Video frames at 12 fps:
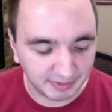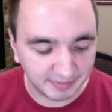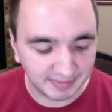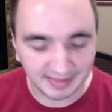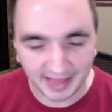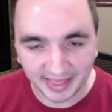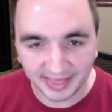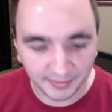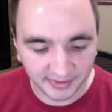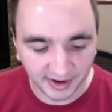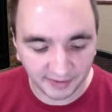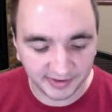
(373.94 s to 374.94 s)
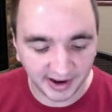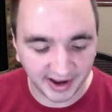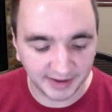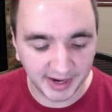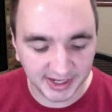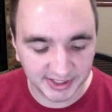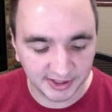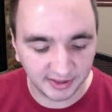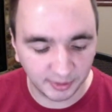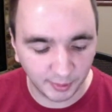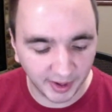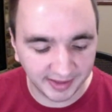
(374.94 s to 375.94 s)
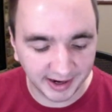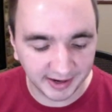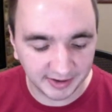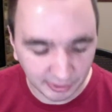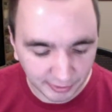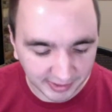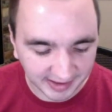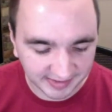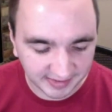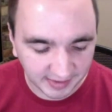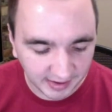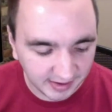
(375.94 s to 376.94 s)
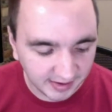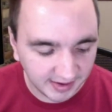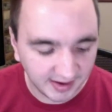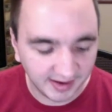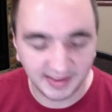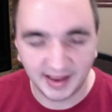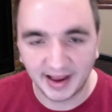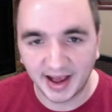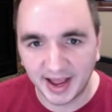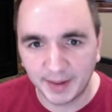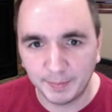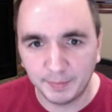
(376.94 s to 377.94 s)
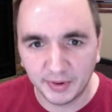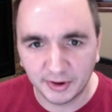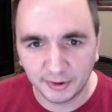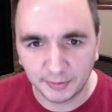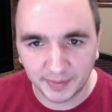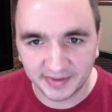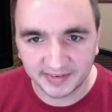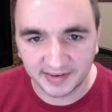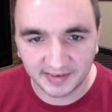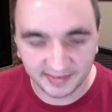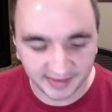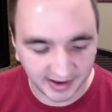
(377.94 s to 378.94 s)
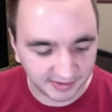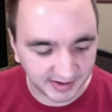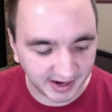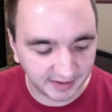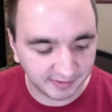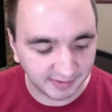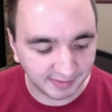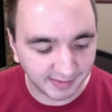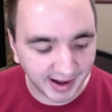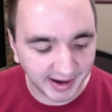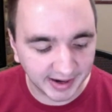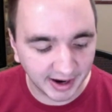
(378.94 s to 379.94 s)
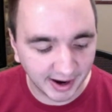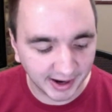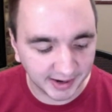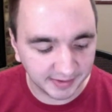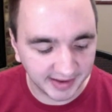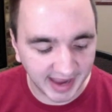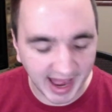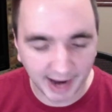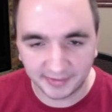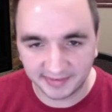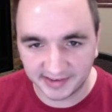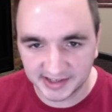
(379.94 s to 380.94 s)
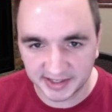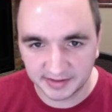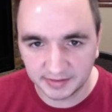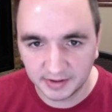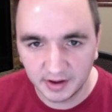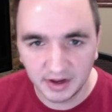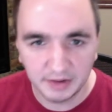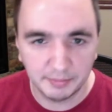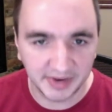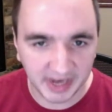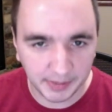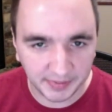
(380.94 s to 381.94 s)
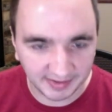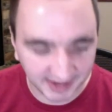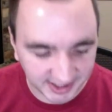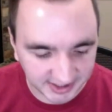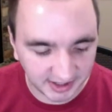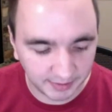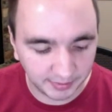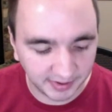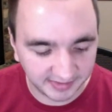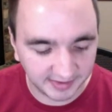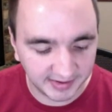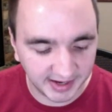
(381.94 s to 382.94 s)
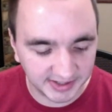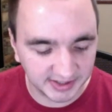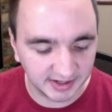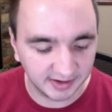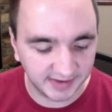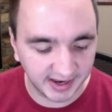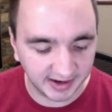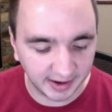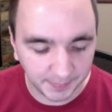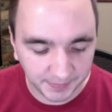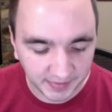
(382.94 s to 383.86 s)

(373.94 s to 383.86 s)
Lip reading: lend themselves to automation, and the way that I do this is that I build businesses that are kind of rely on the acquisition, manipulation, and presentation of data.